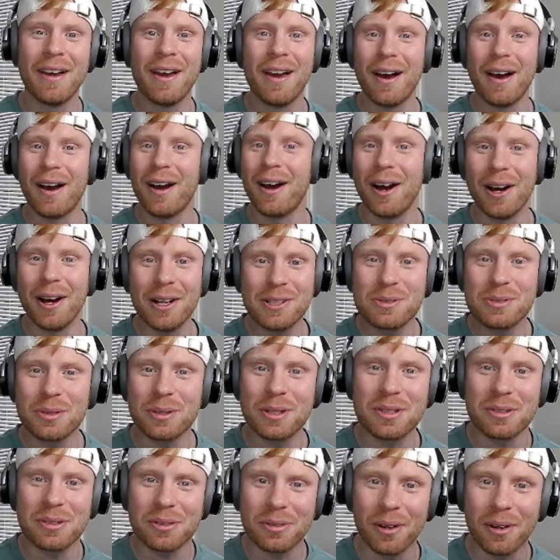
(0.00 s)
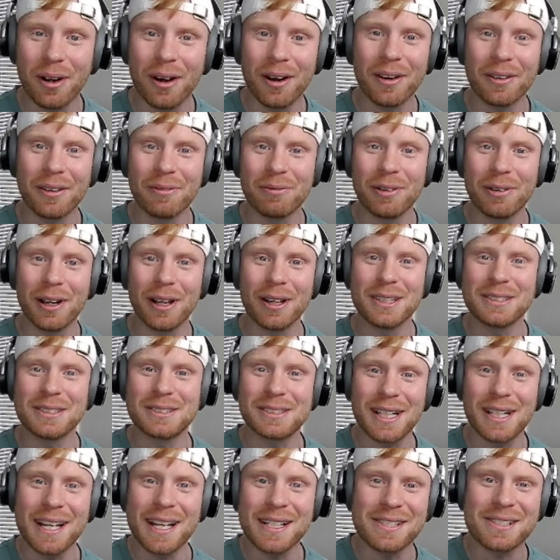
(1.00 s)
A hundred strong, fellas.
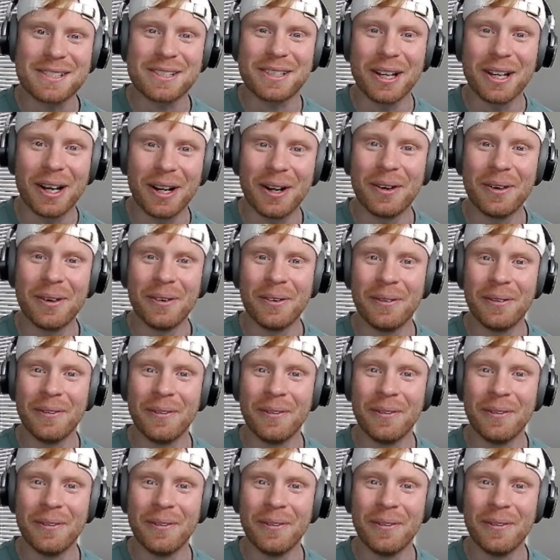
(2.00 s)
Let's go.